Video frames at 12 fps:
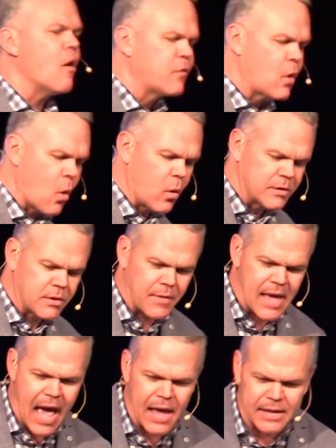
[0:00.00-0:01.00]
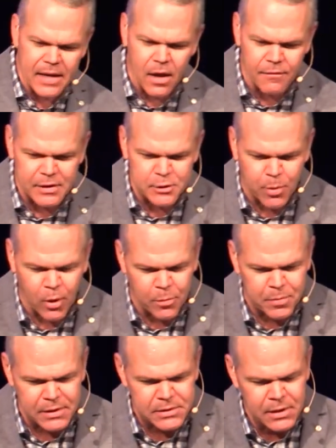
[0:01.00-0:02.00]
off course on the idea of his
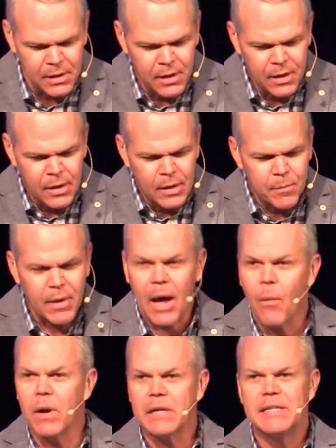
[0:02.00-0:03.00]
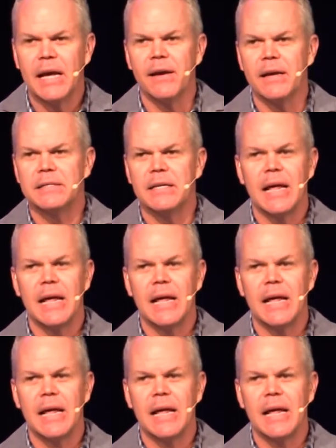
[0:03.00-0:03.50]
purpose. But I want to tell you